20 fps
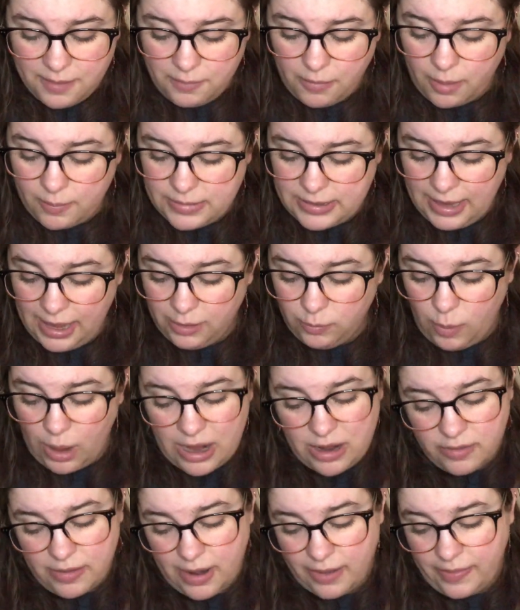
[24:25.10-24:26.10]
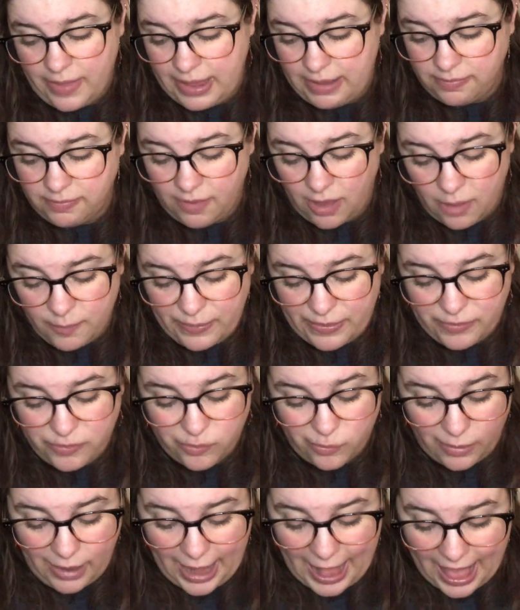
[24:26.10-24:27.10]
Mom and Dad walk around like zombies
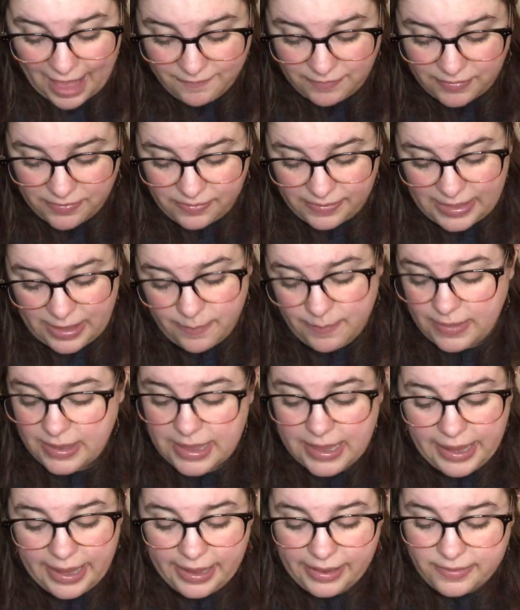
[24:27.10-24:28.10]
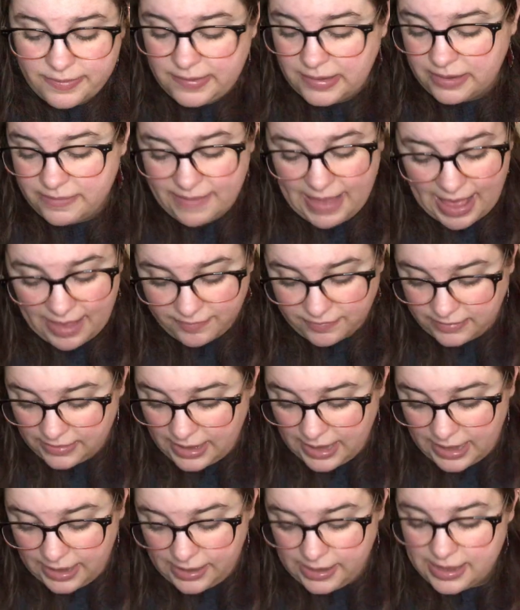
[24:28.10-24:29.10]
who are half asleep instead of half
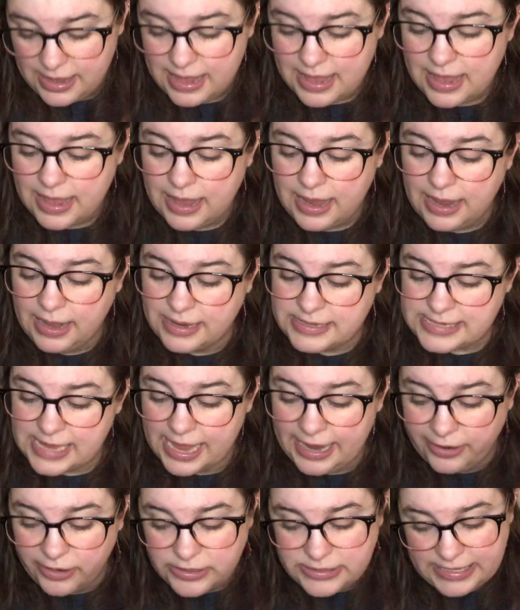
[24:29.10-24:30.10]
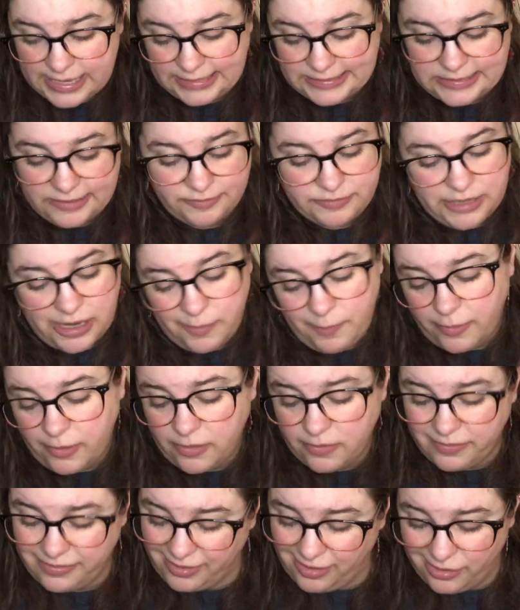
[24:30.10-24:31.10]
dead, in a tired dance of
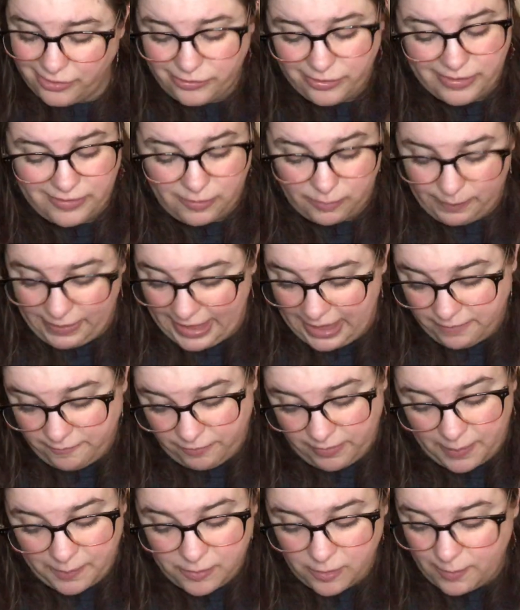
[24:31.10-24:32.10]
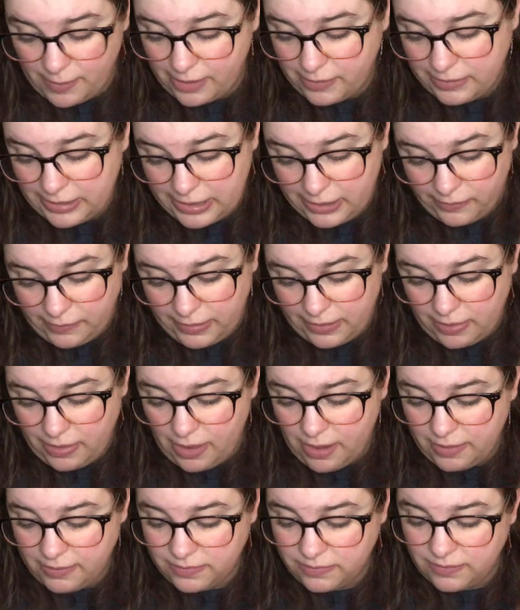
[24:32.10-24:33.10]
diapers, laundries, and pamphlets about hearing
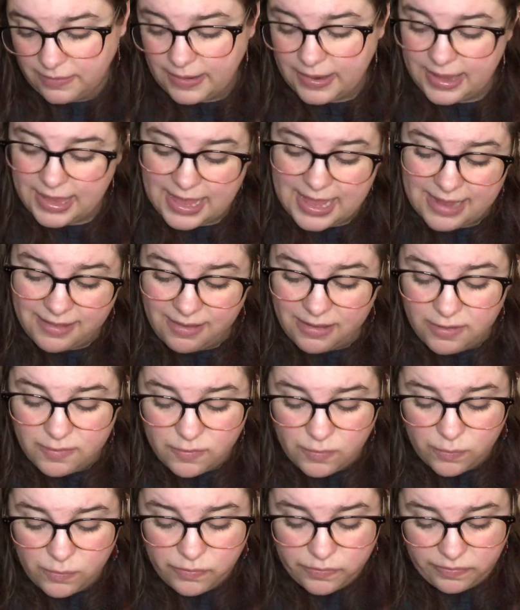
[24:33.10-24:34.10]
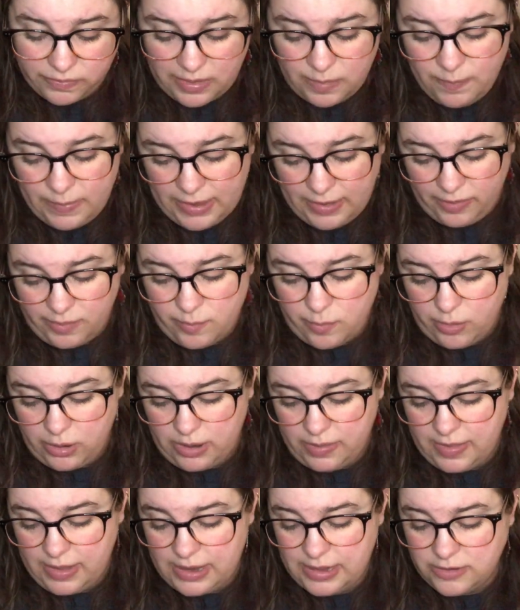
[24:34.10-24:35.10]
loss. Dad is so sleepy in the
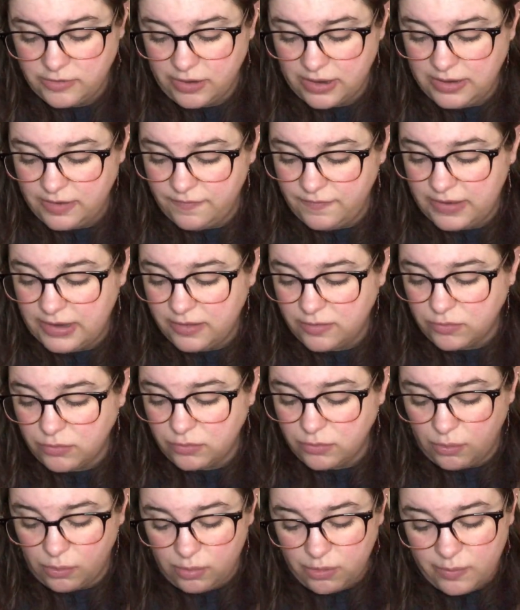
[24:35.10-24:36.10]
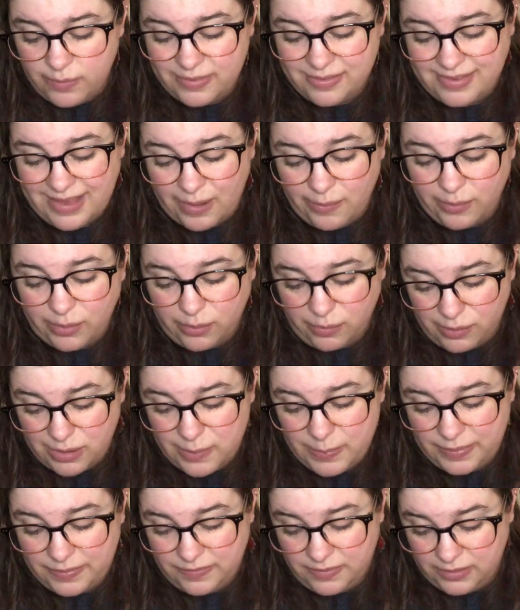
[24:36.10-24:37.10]
morning that he tried to feed us granola with sour
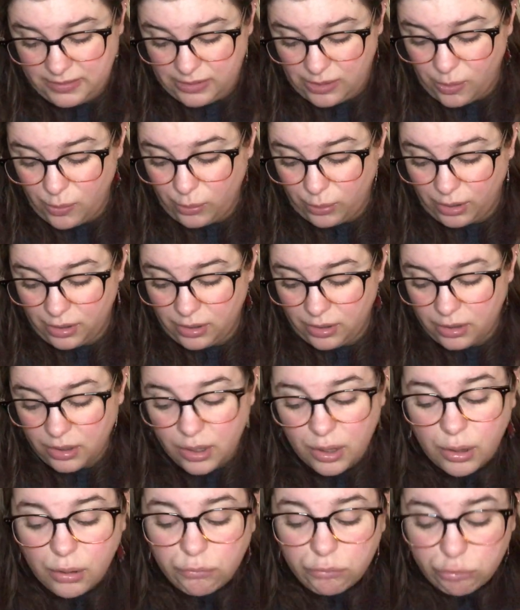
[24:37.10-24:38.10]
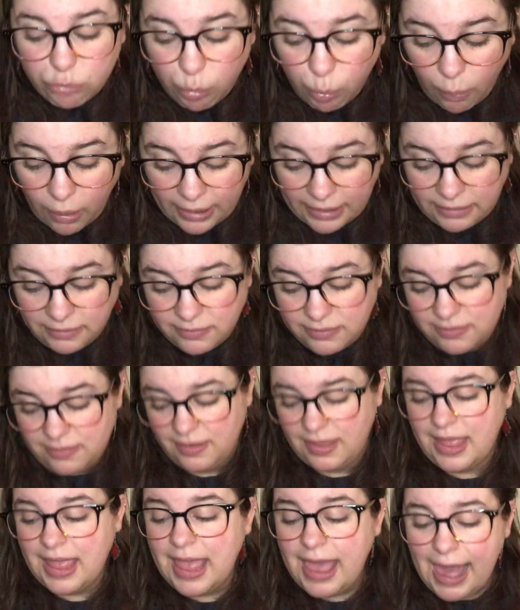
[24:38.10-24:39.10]
cream instead of yogurt. Twice.
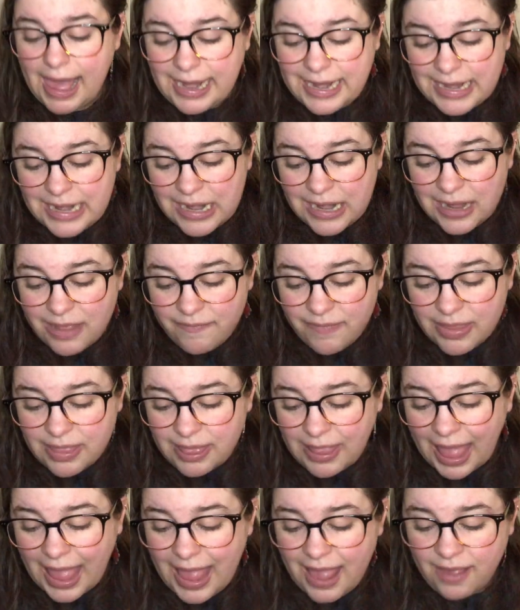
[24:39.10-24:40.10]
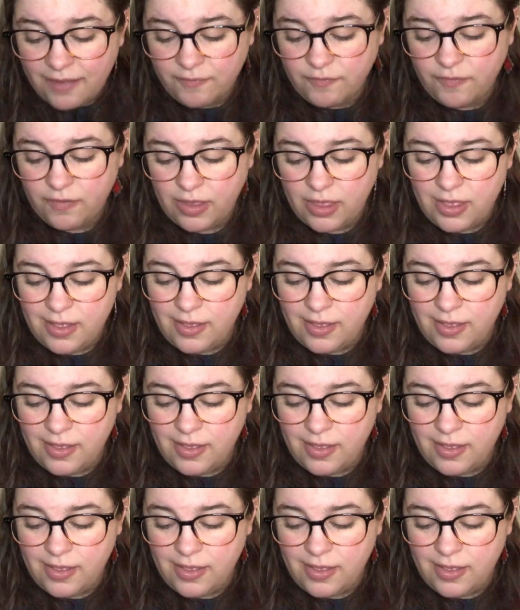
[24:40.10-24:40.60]
And he didn't even laugh.